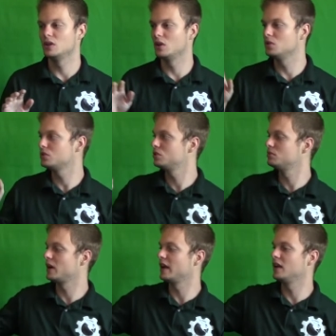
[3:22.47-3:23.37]
go
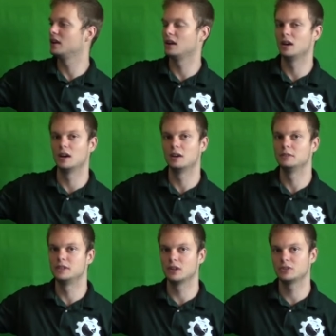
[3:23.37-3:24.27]
to my uh,
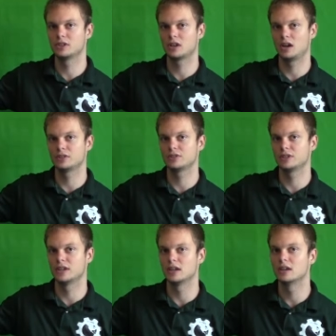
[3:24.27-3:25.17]
Delta
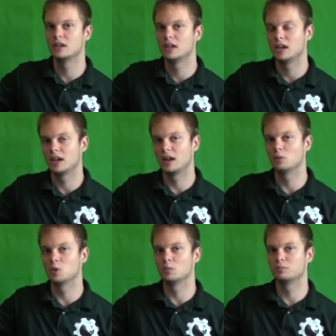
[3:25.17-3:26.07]
Costle here, and I
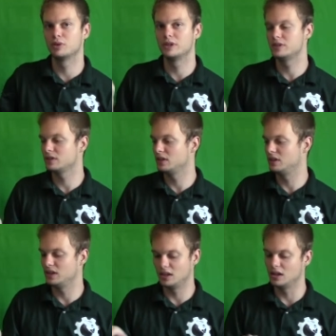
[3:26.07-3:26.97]
will print
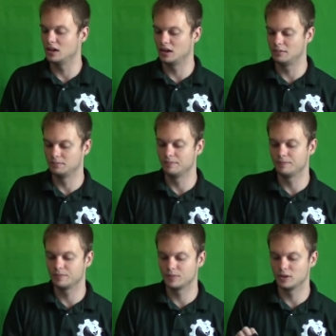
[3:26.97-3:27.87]
the, um,
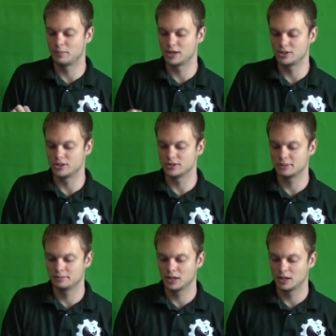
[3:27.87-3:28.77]
the
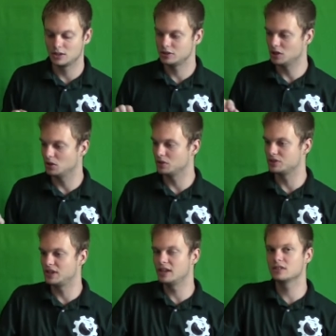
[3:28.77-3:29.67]
Benchies. So the
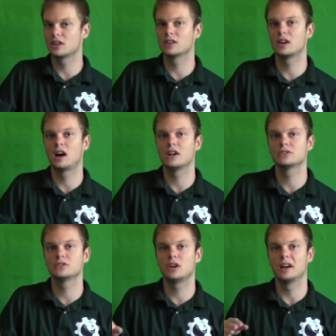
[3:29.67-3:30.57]
settings on the
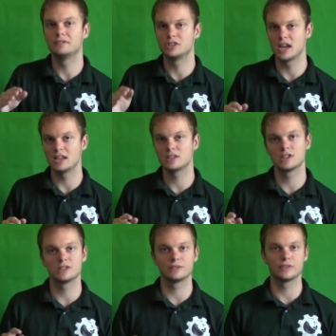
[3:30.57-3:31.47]
Costle I've
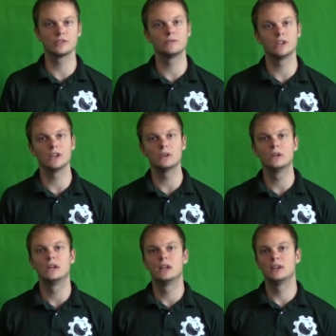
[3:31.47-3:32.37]
changed since the first
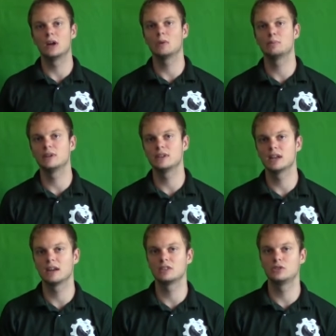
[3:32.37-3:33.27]
video. Now I'm
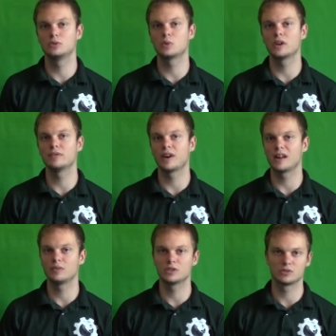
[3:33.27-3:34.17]
printing at two
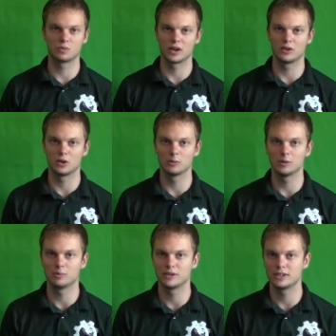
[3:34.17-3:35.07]
twenty-five, which is what I
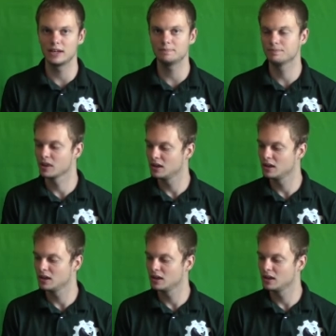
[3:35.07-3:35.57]
normally print at.